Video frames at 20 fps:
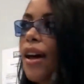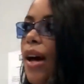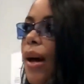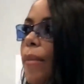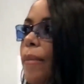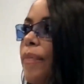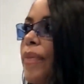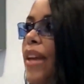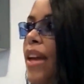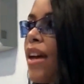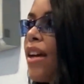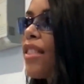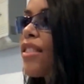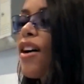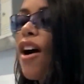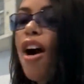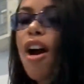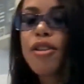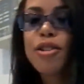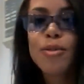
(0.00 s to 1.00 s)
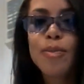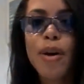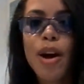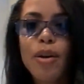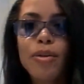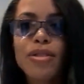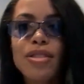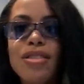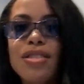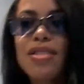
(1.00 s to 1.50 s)
Um, the hardest
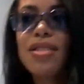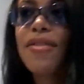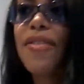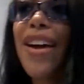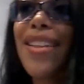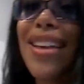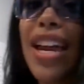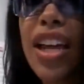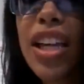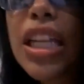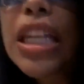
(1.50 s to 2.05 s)
part was the fact that I